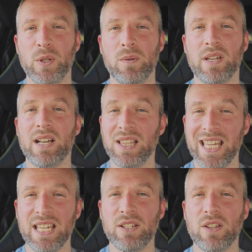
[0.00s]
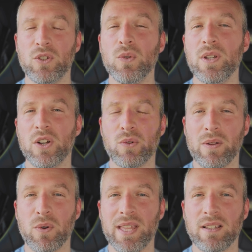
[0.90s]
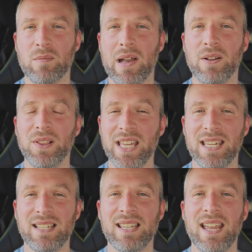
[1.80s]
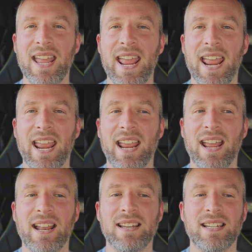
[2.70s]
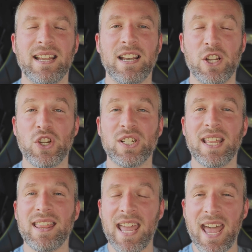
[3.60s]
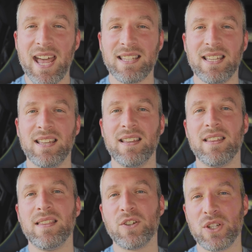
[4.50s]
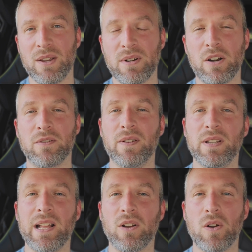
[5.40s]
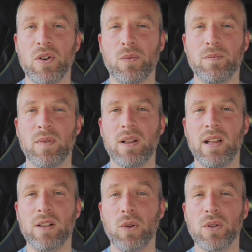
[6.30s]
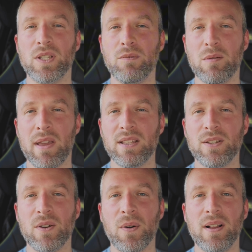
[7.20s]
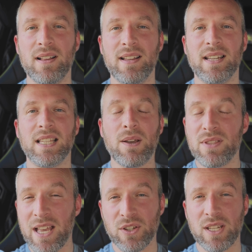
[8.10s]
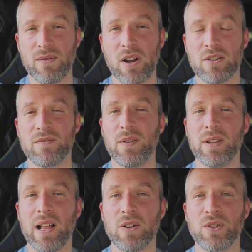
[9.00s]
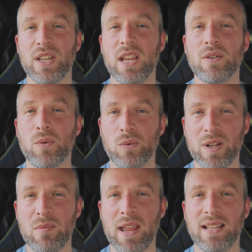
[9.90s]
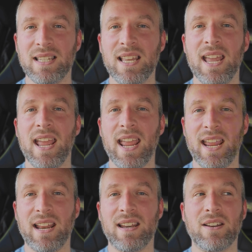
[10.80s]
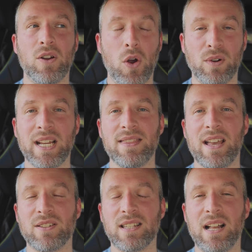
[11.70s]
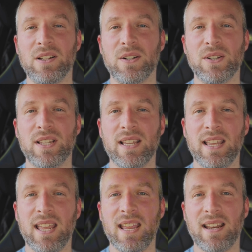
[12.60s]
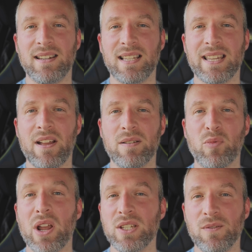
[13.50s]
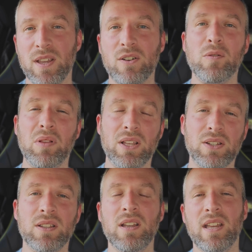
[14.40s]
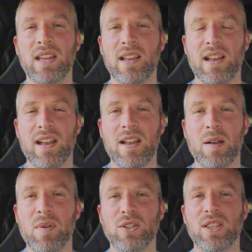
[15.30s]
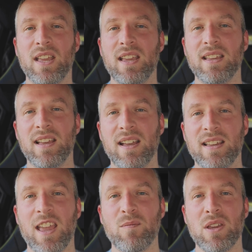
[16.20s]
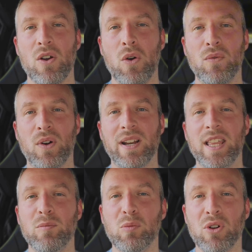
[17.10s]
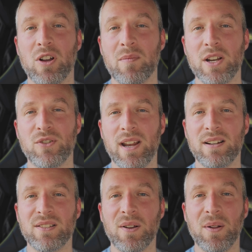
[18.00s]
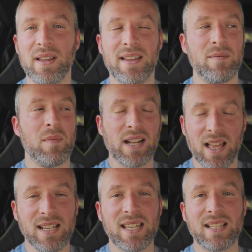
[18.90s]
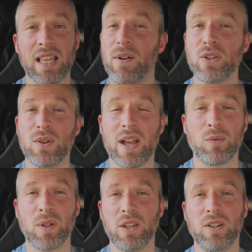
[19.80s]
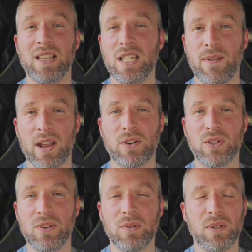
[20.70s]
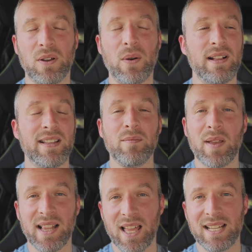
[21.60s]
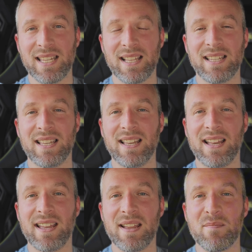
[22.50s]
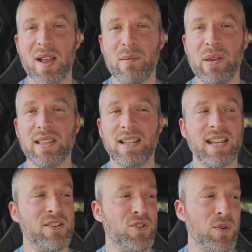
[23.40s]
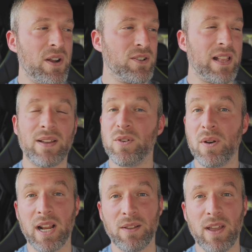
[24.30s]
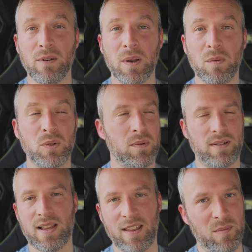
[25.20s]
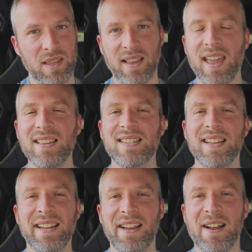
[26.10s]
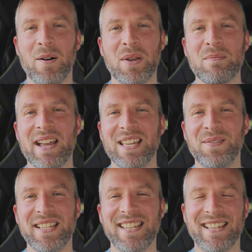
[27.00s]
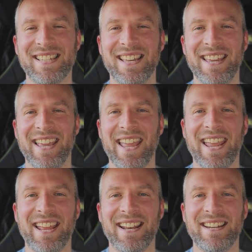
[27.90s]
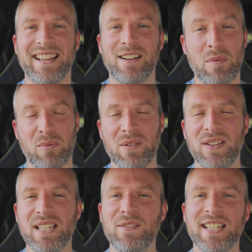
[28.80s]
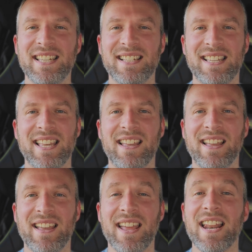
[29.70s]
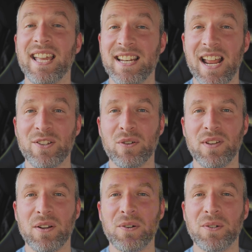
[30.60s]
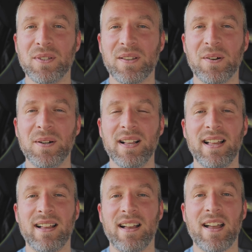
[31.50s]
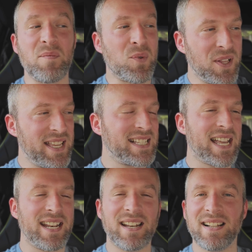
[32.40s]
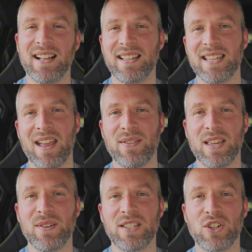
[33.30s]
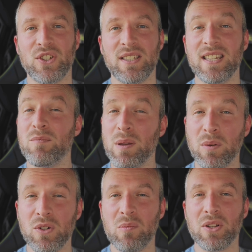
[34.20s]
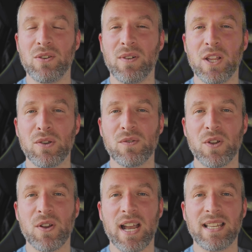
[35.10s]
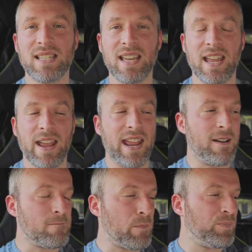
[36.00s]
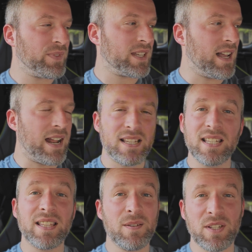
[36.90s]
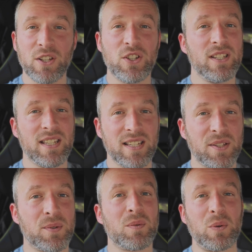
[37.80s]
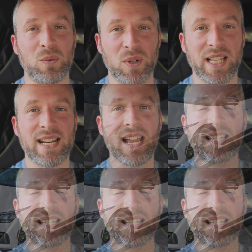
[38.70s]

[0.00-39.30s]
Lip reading: do the lease, the 2-year, 24,000-mile lease. And in addition to that, there's a $750 owner loyalty rebate. So $11,750 in rebates and over $10,000 in discounted price of the vehicle, plus how much they gave me over Kelley Blue Book on my trade. So it made a lot of sense. They've also got really good lease factors too. So it made a lot of sense. In my opinion, in 2 years, I'll have no negative equity, which would not have been the case with my EV6 and my previous EV6, and I get a nicer vehicle. So I'm really excited to have the EV6 GT and be able to do a bunch of videos for you guys. And Honestly, the EV6 GT is really